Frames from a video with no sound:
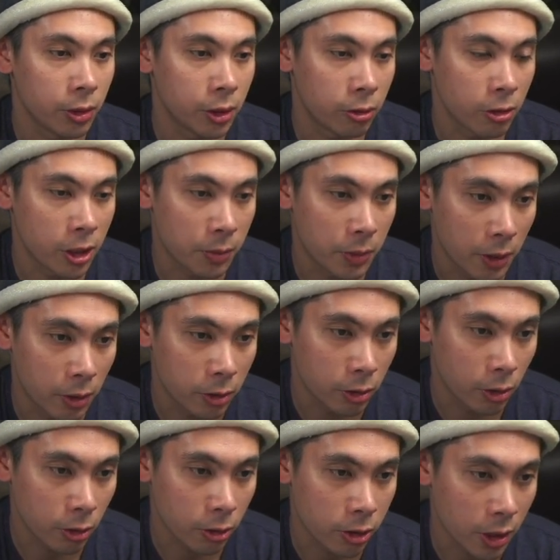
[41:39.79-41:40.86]
Transparent
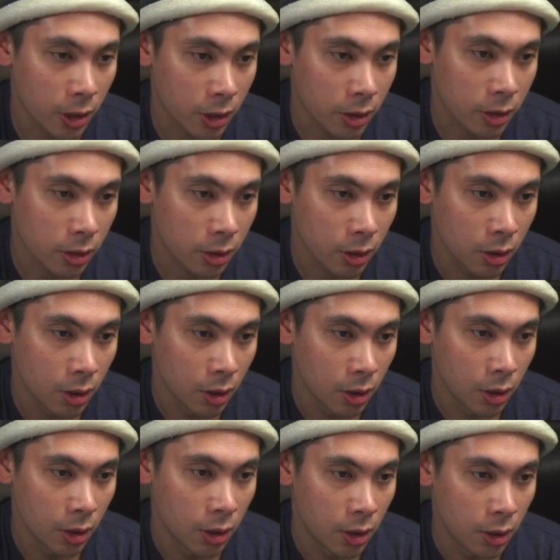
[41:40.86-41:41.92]
Joker says.
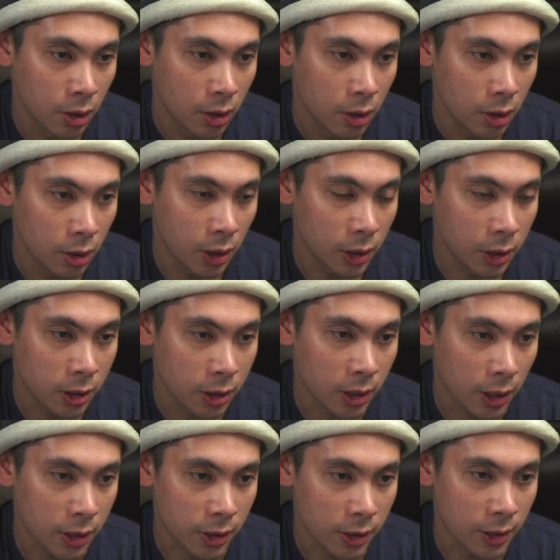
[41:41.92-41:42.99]
He just
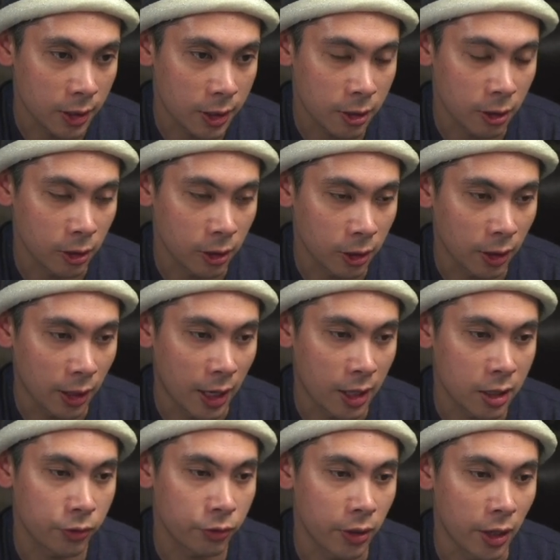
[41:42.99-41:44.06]
says it started
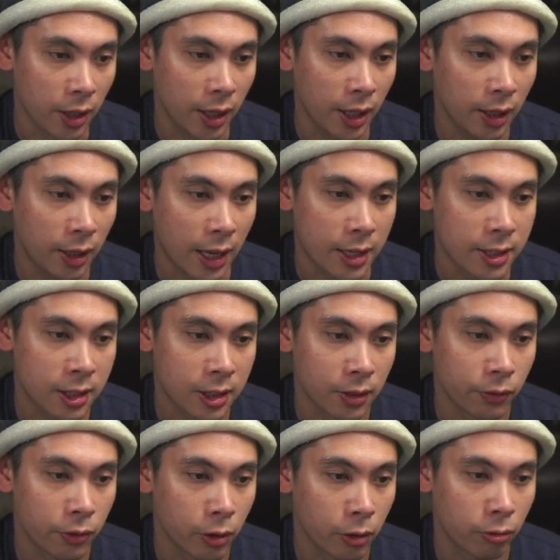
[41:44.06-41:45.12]
last Friday,
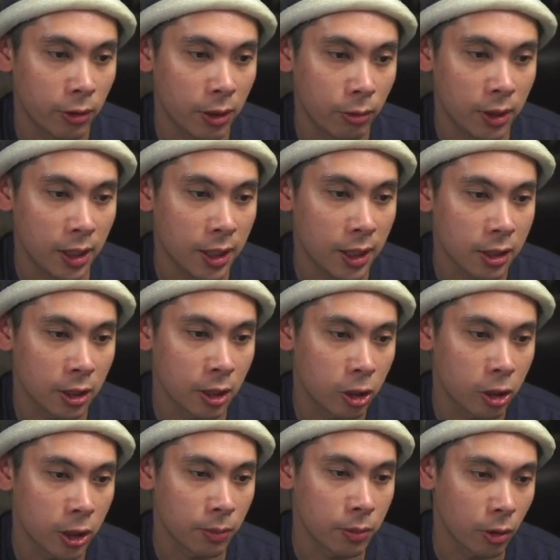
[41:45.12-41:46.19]
lasts for 3 weeks, and
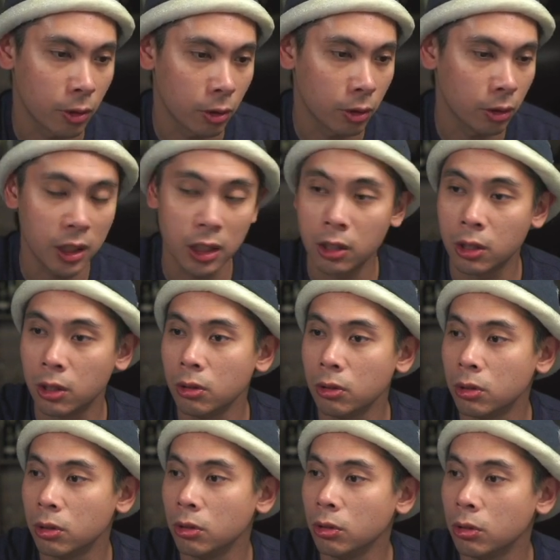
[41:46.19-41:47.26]
ships early
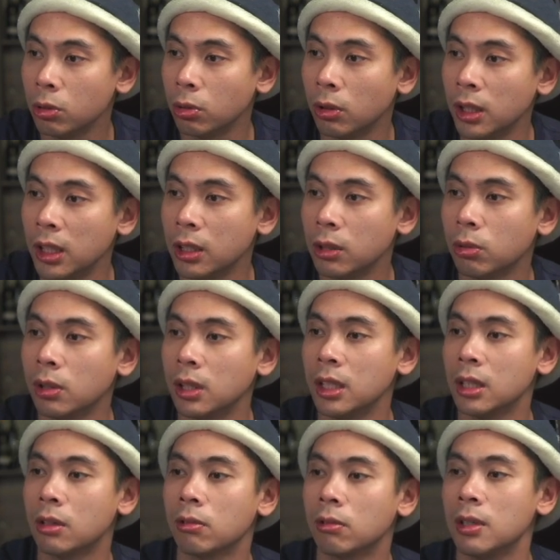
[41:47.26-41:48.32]
Q2
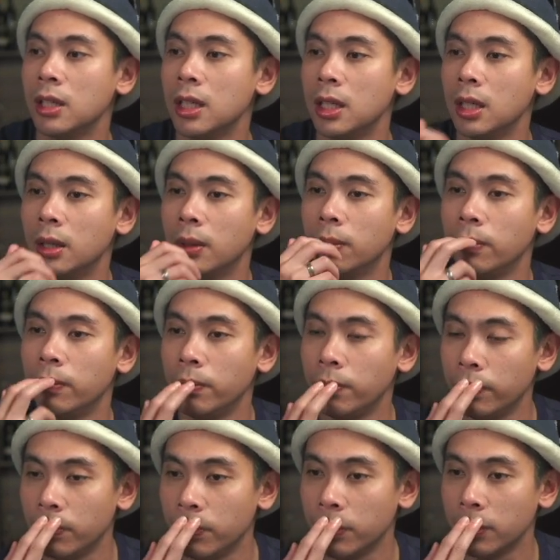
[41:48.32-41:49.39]
2023.
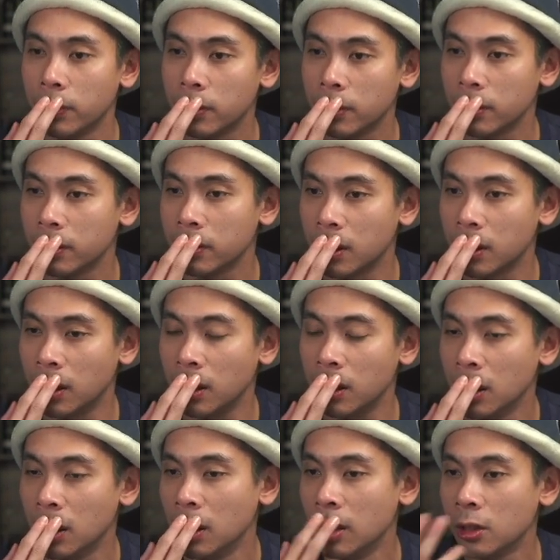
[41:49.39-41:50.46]
Okay.
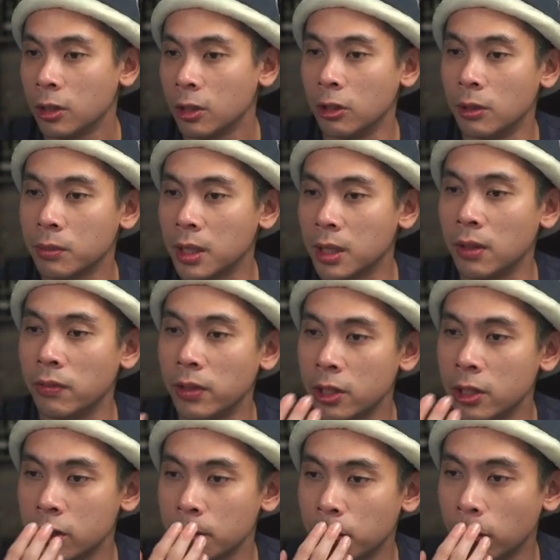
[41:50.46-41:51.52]
QMK and
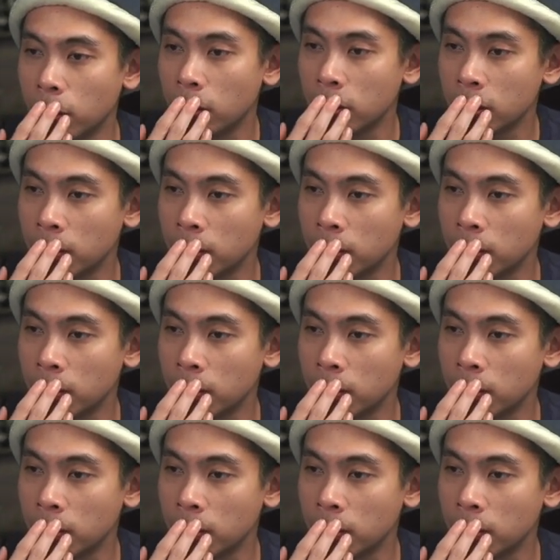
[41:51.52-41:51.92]
VIA support,